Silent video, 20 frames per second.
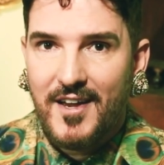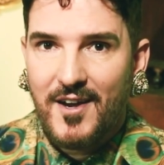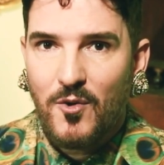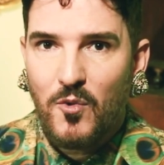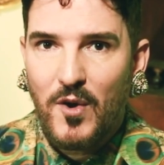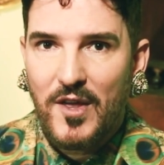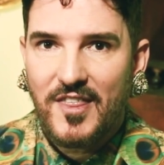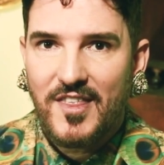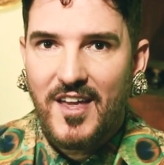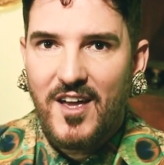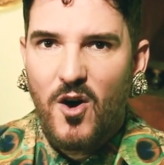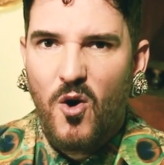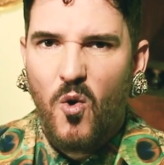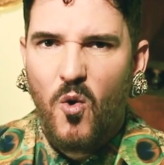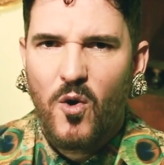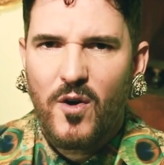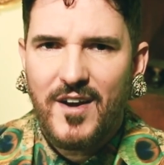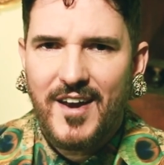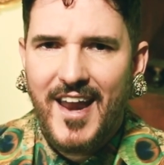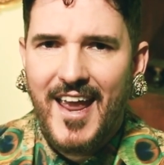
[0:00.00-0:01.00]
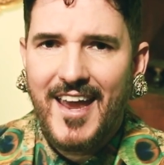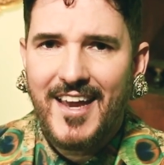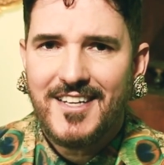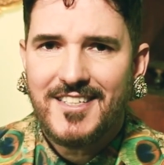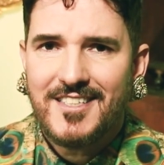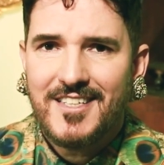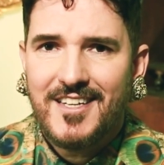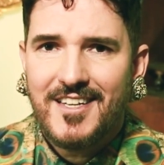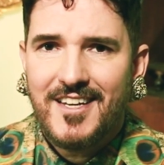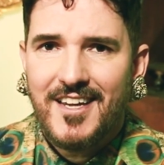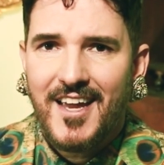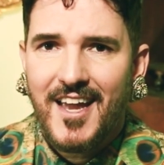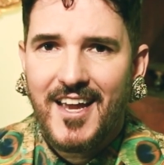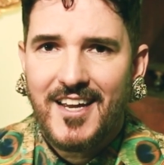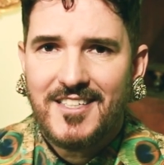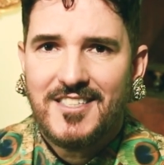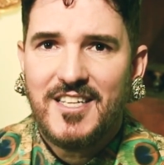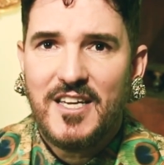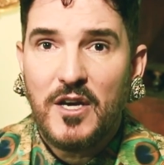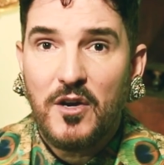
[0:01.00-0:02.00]
with ornate
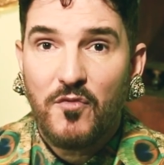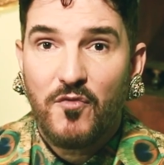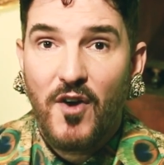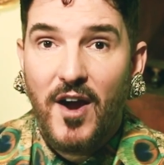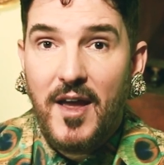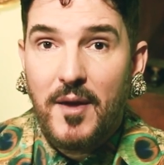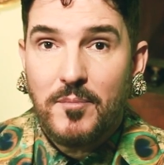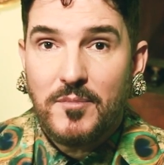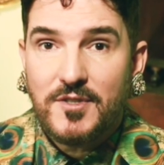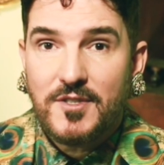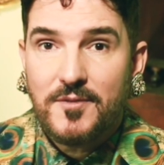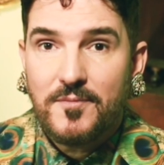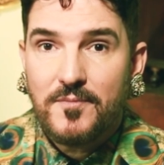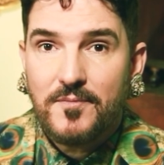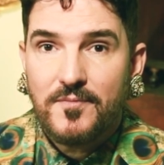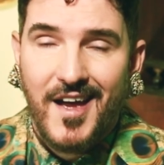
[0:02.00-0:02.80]
antique frames.